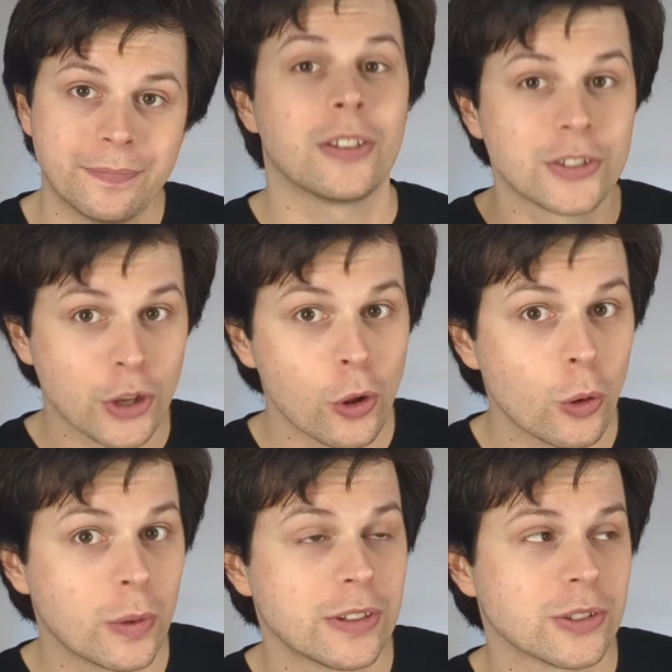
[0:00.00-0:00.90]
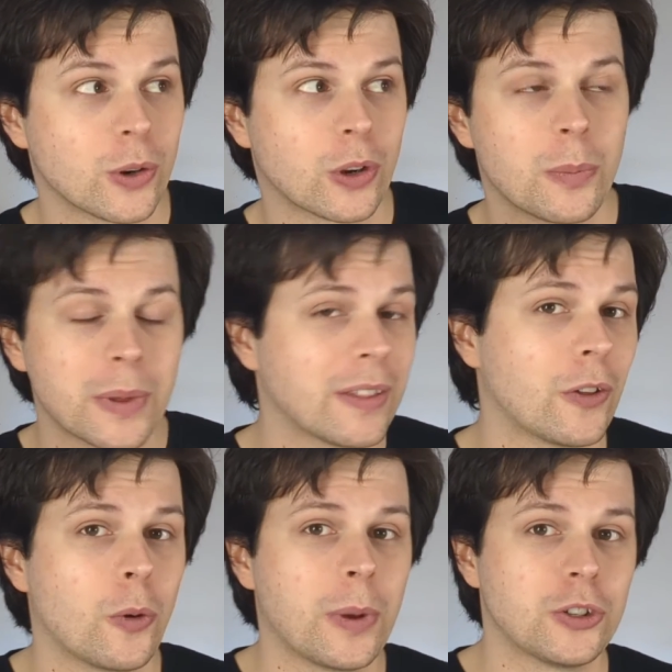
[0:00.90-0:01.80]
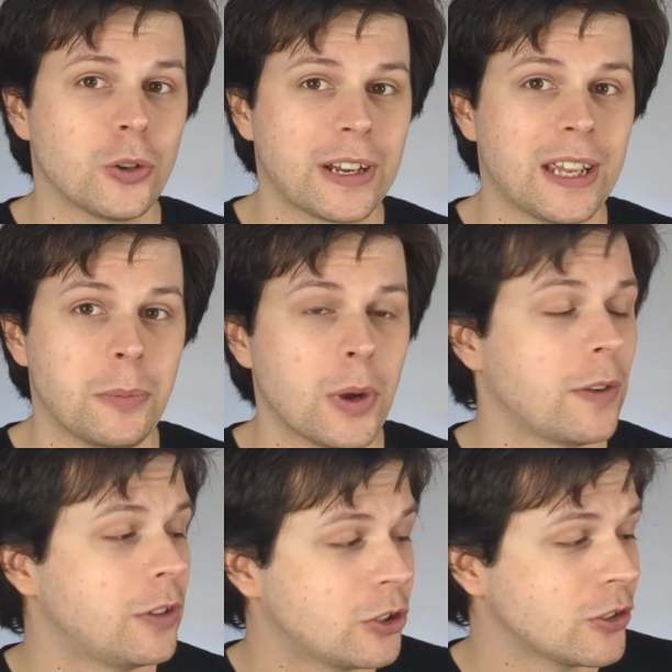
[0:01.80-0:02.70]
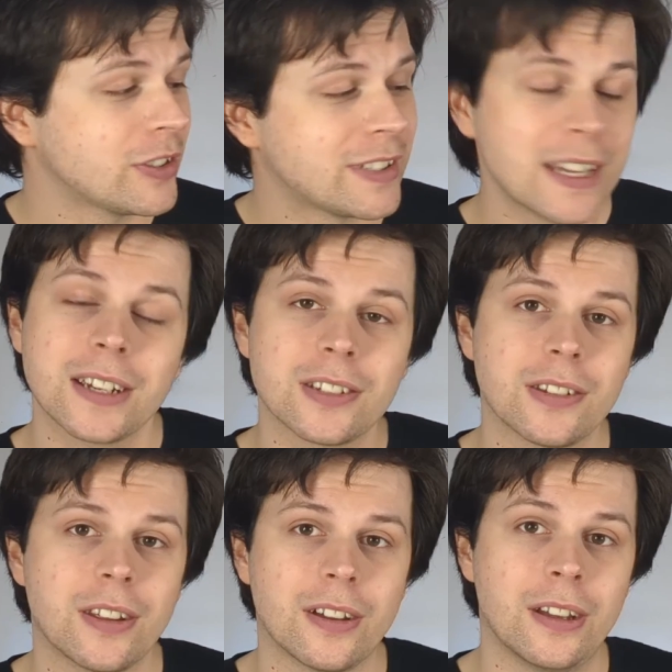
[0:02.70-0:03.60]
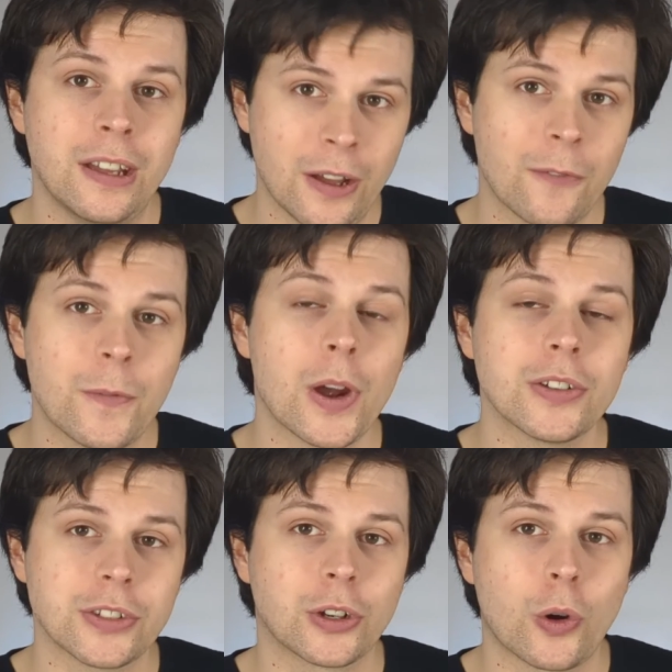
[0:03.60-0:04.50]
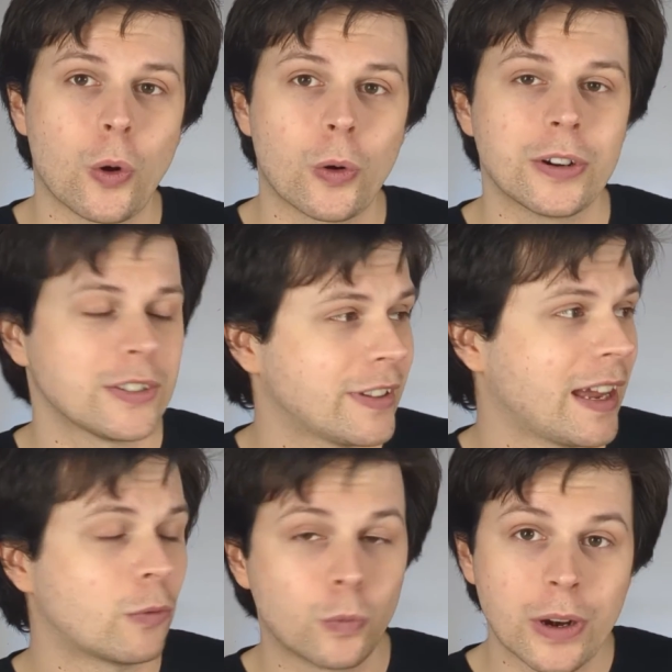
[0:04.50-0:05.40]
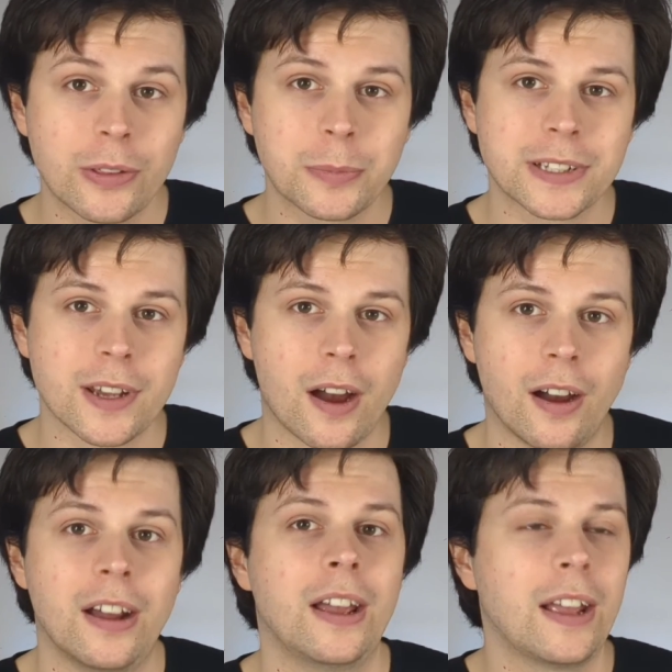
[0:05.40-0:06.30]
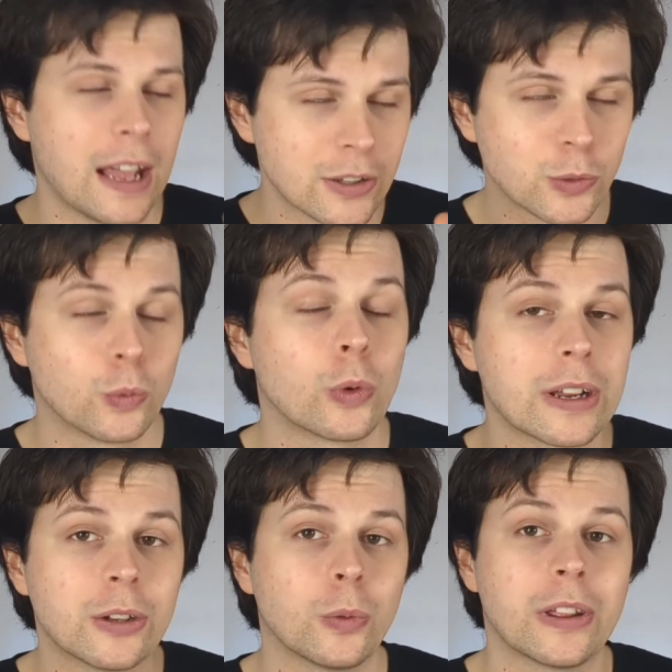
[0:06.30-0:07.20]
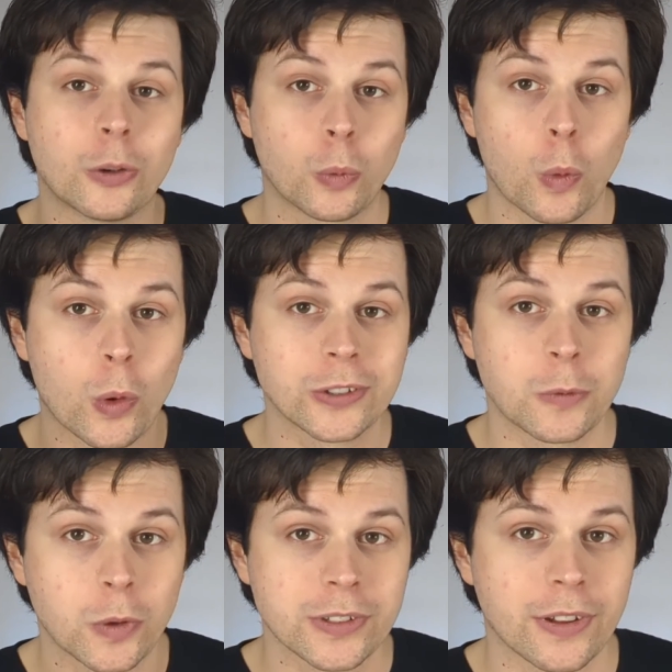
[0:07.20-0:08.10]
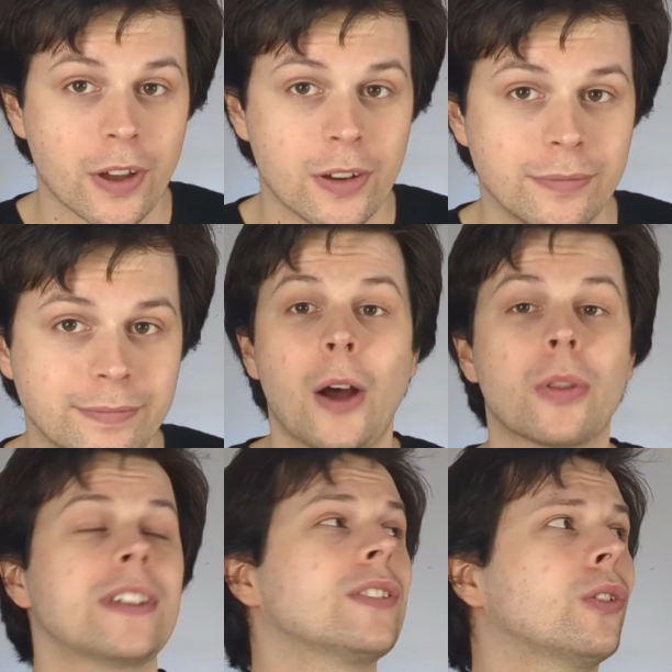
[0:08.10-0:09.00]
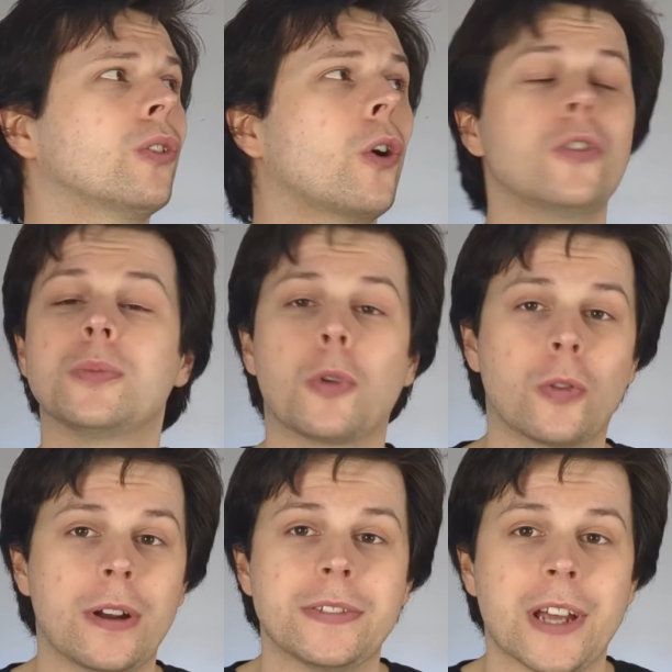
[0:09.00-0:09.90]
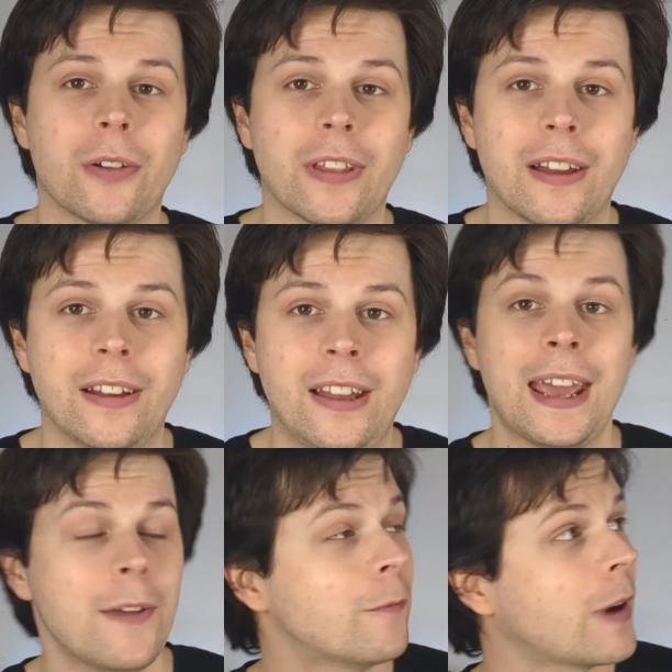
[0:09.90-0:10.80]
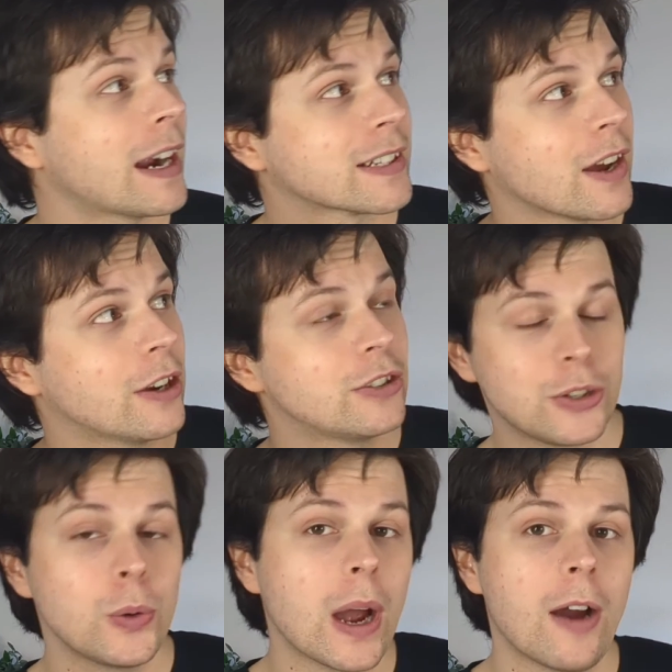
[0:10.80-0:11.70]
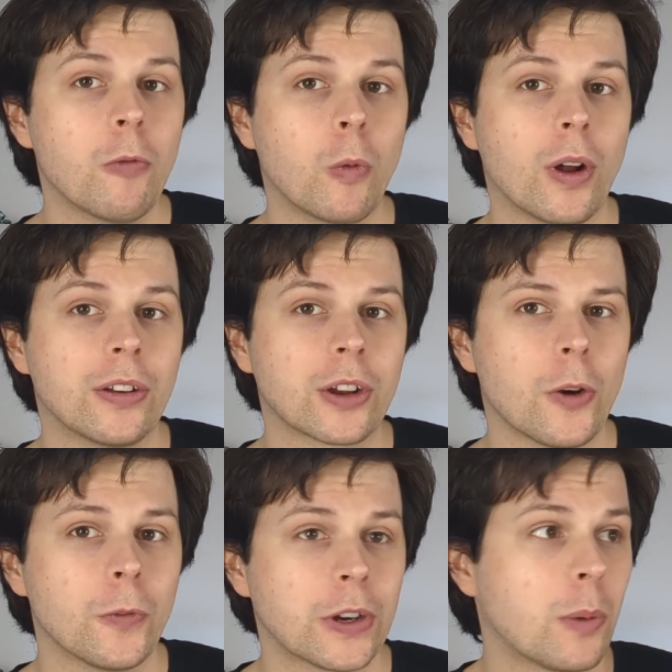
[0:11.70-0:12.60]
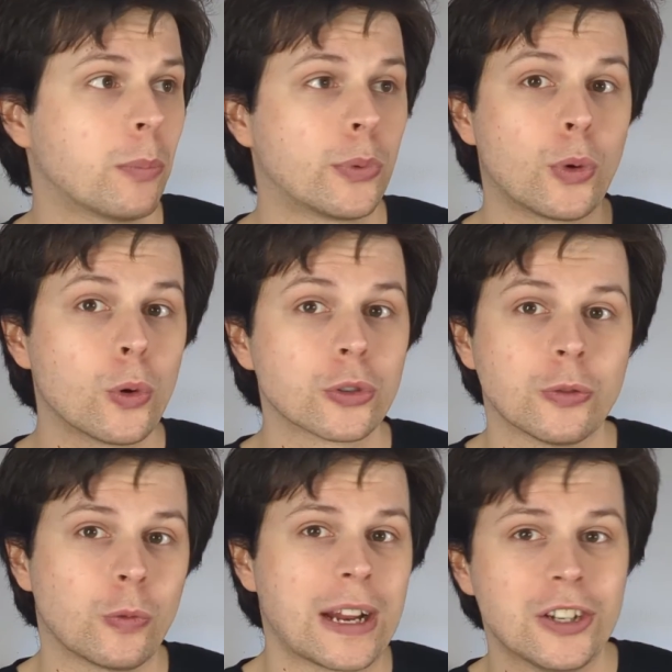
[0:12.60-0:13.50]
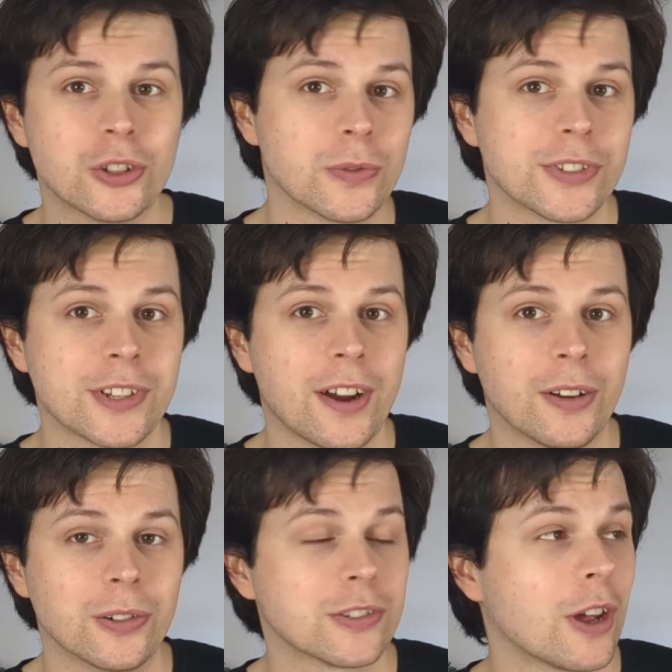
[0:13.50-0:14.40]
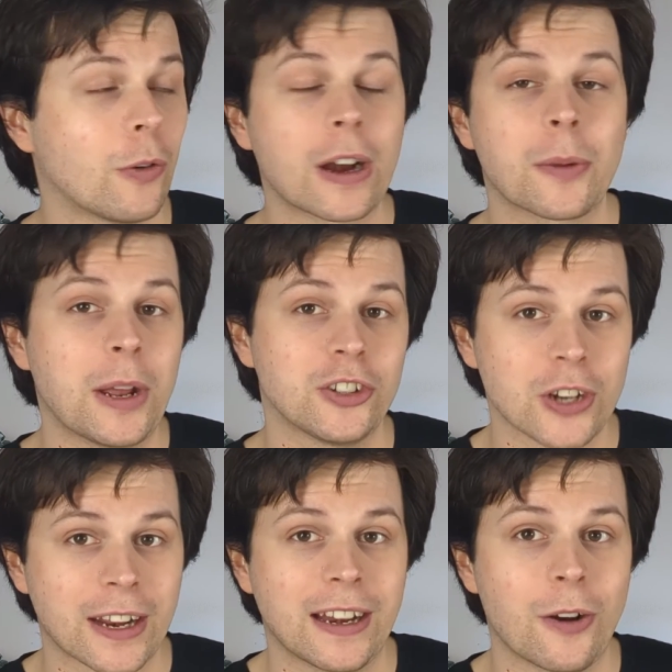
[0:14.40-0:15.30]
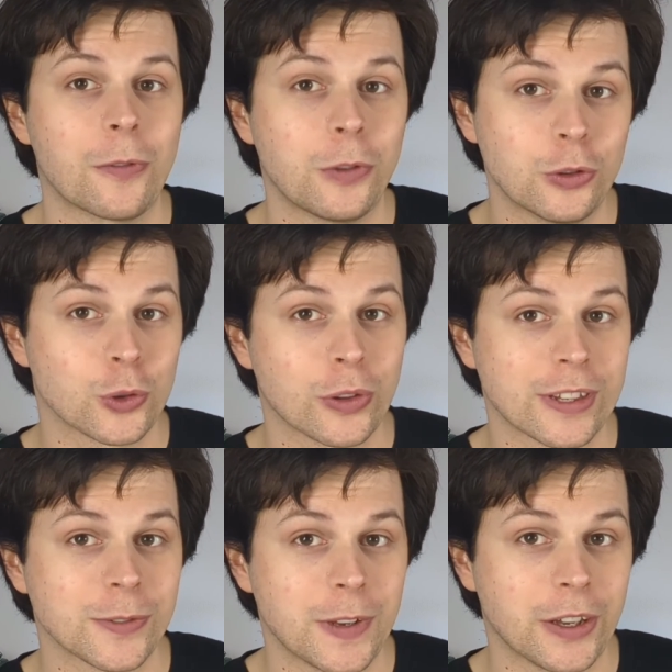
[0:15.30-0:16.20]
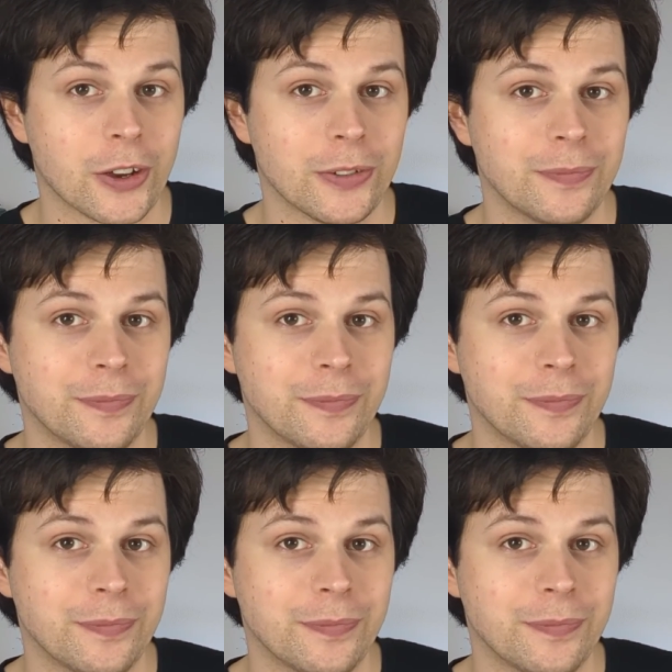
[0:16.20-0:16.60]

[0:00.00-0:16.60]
The solo in the song can be a little bit tricky, but if you just stick to the verse and chorus and that rhythm guitar, it's a really rewarding one to learn. Now, there's loads more riffs out there. In fact, I do have one covering a broader range of styles that I recommend checking out if you enjoyed this video.